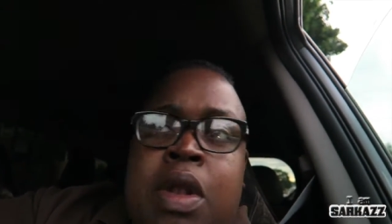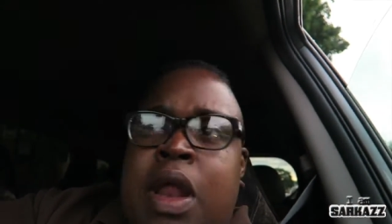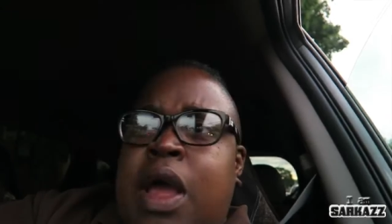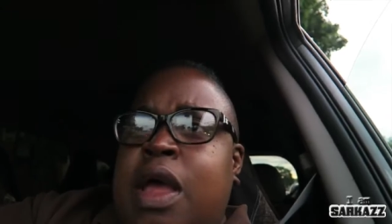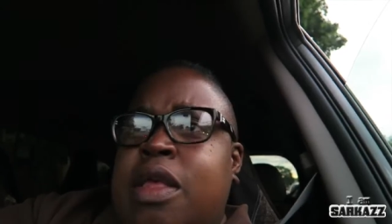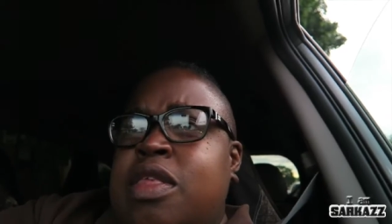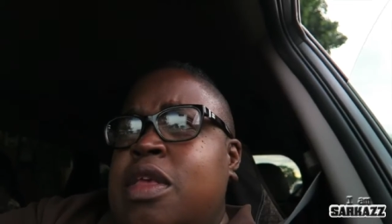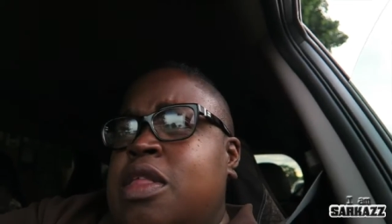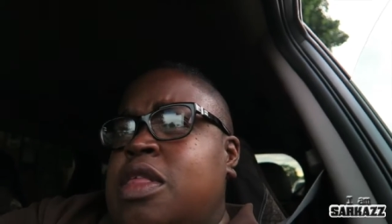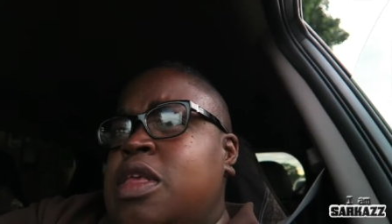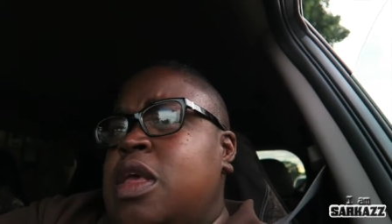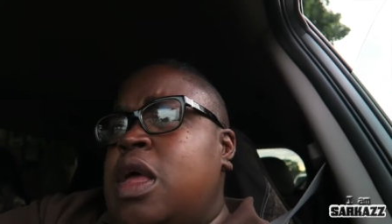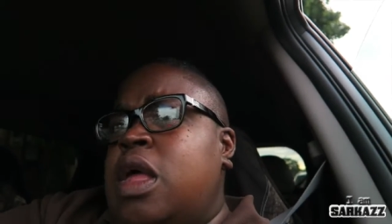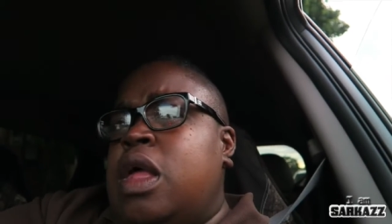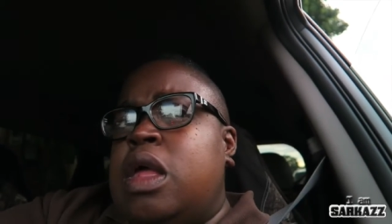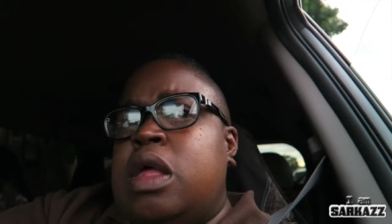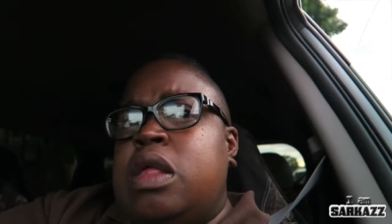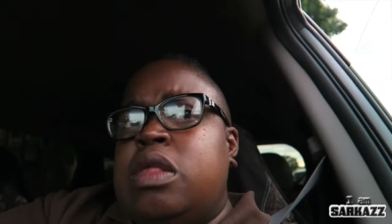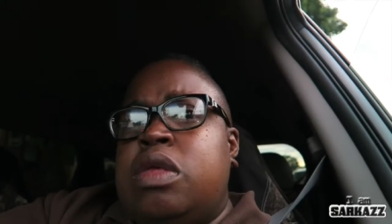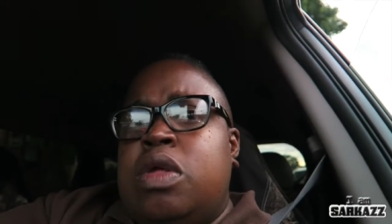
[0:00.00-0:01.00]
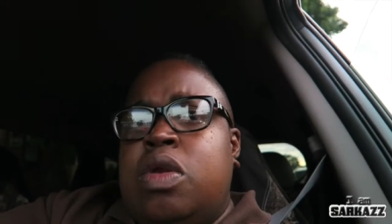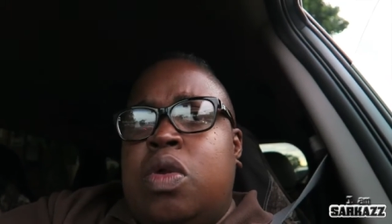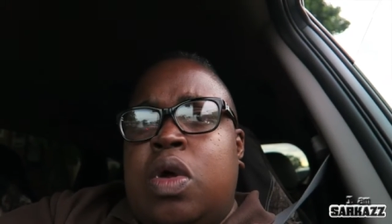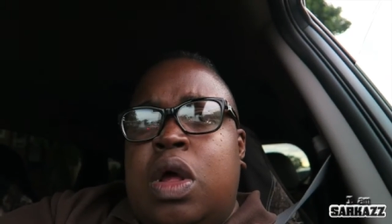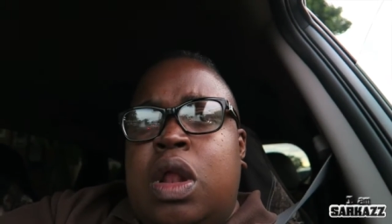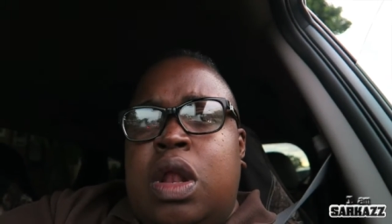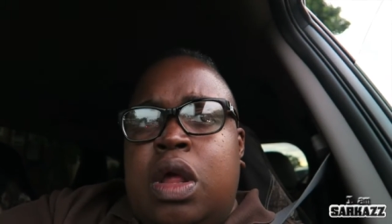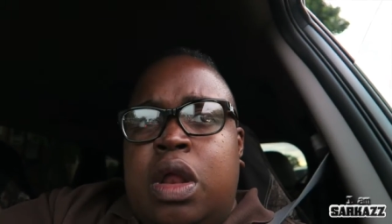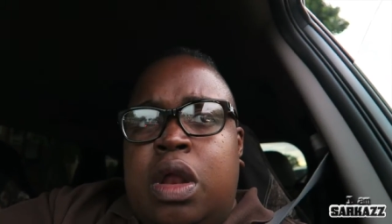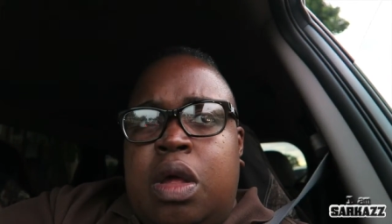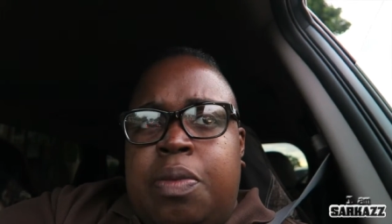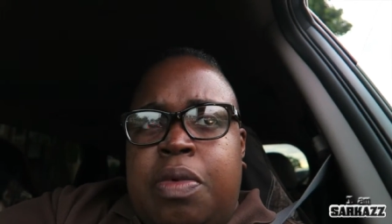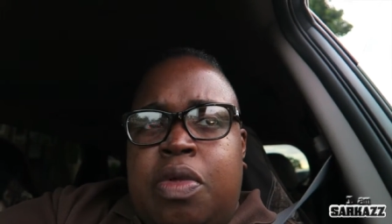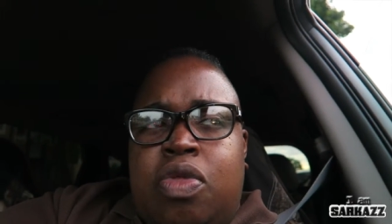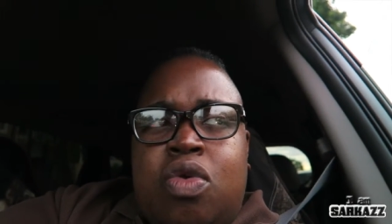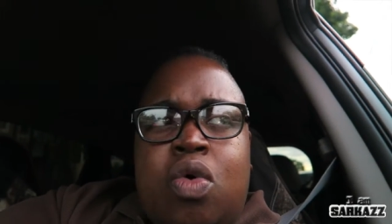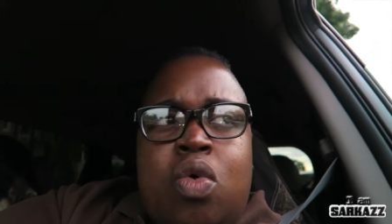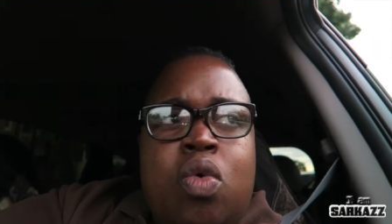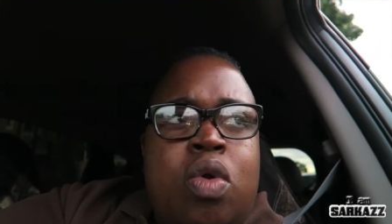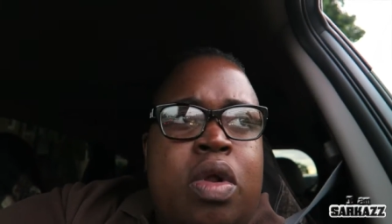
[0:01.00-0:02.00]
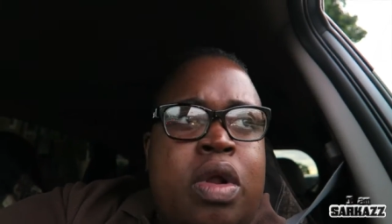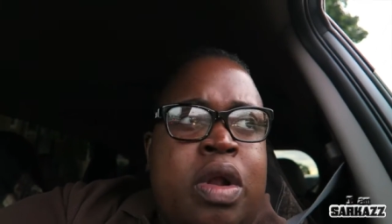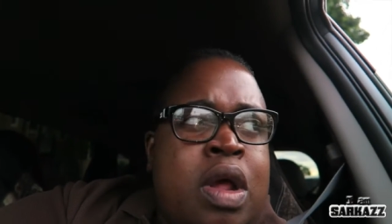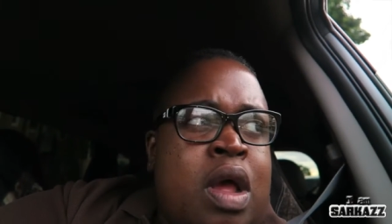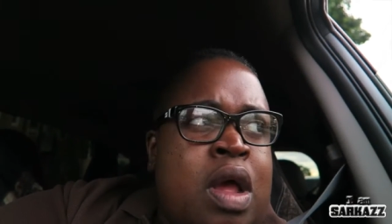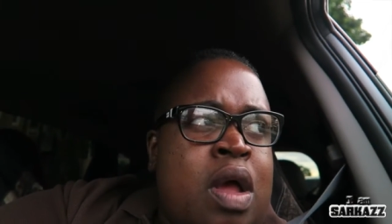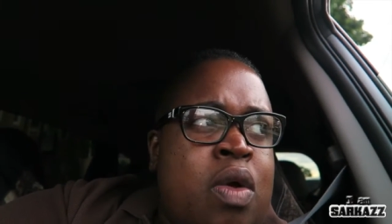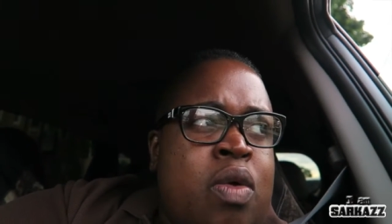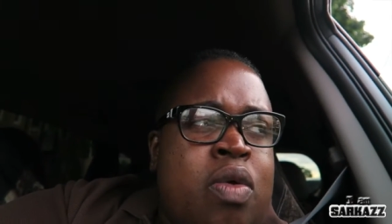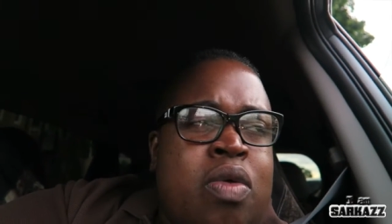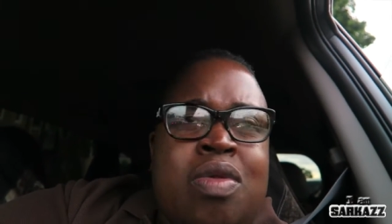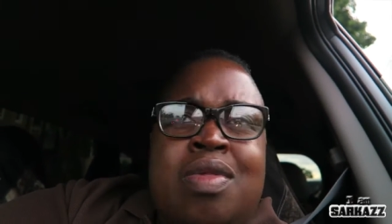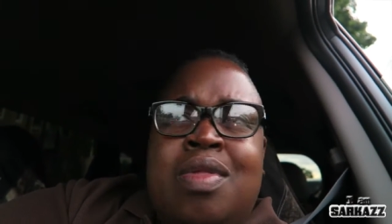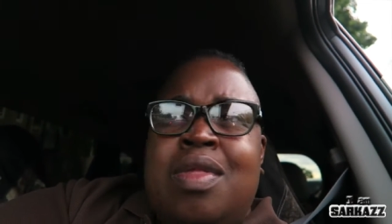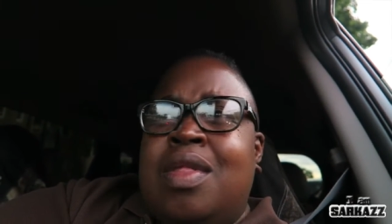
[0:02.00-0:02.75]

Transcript: mean, like I said to y'all, you know, cleared up. It's cooler now.